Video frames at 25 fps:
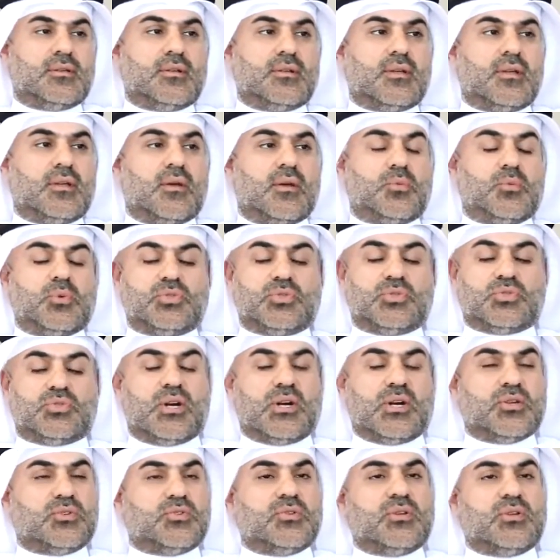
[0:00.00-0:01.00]
and we
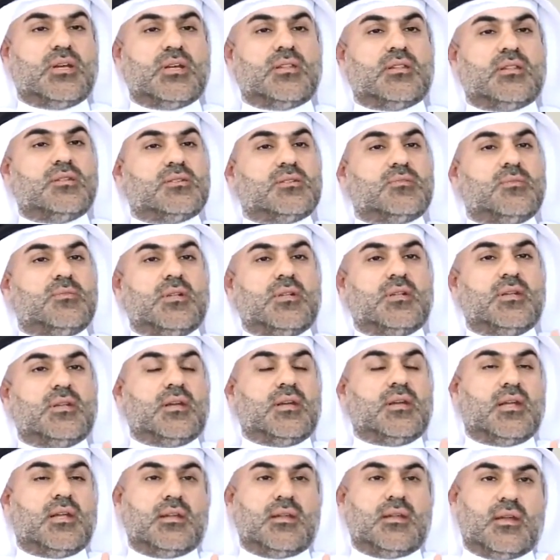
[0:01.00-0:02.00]
tried to get this building
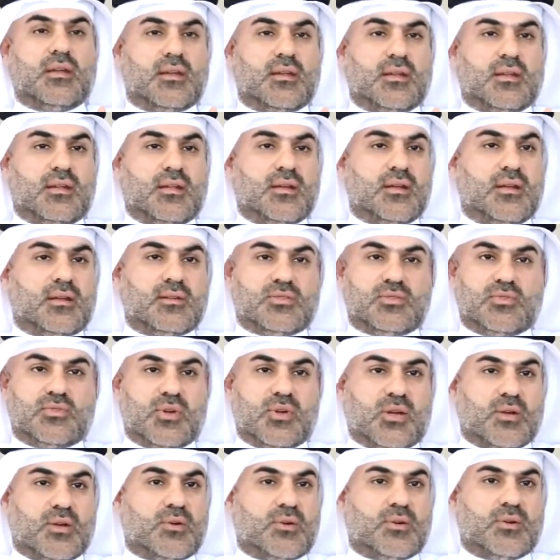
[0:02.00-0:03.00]
in Guinness
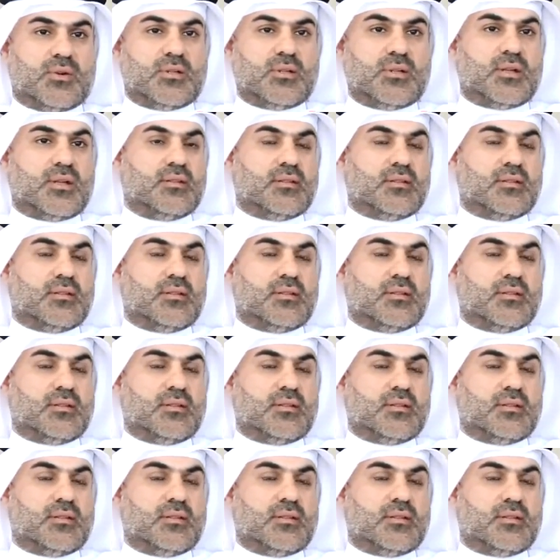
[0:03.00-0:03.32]
record,